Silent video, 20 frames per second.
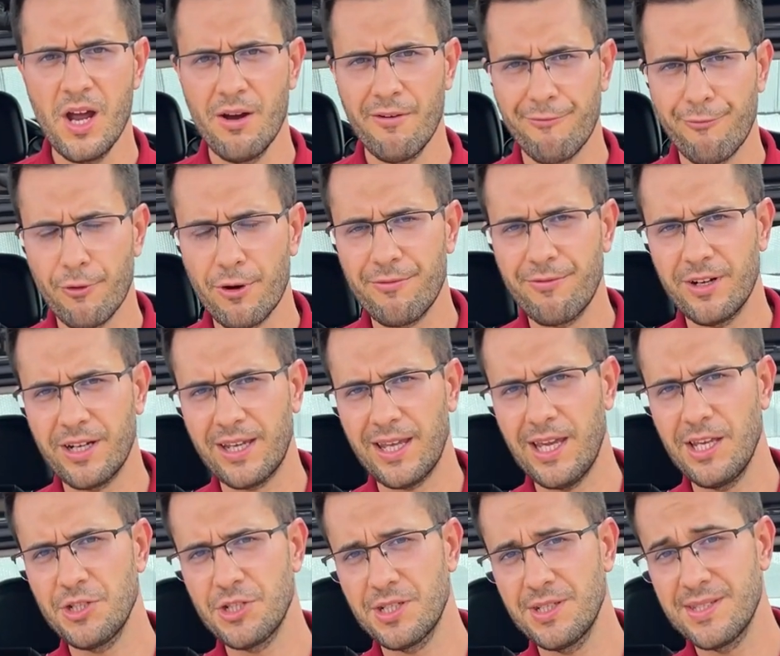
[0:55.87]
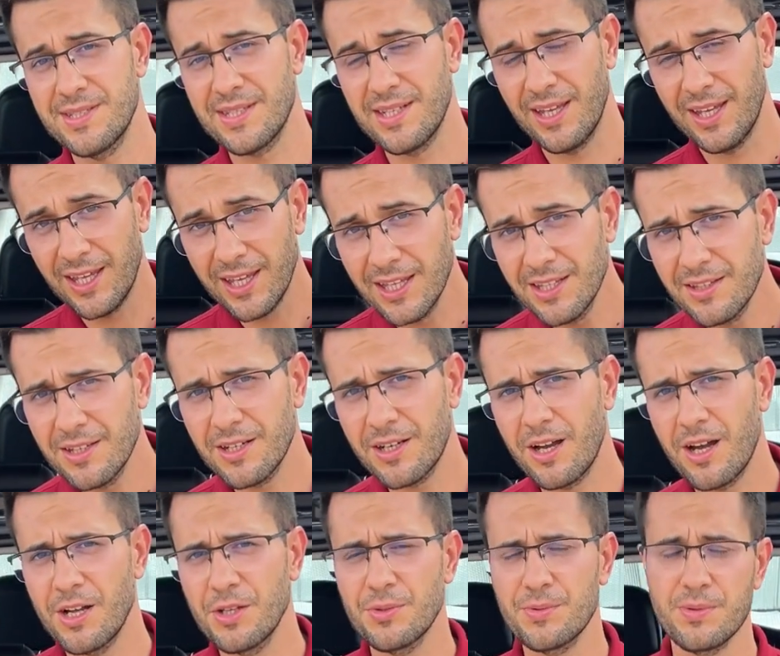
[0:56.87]
for vacations in the
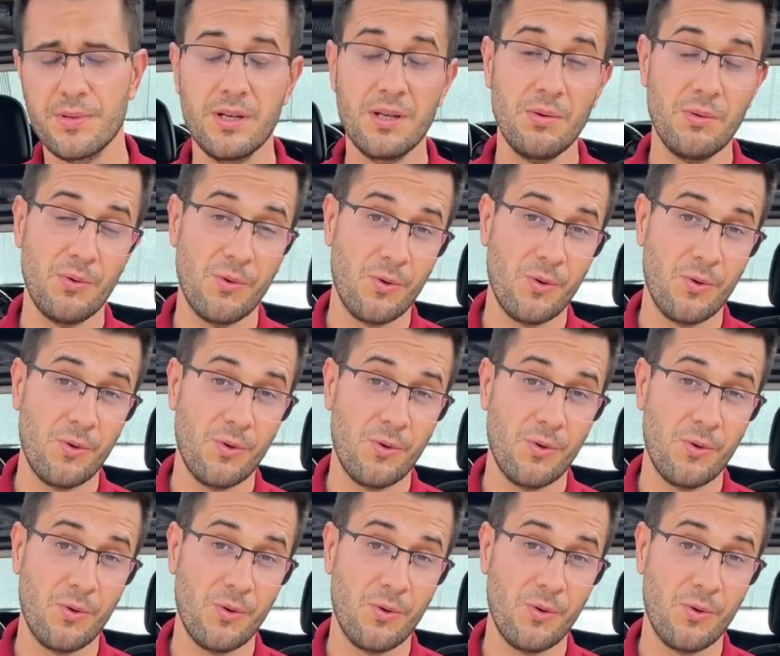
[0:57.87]
country,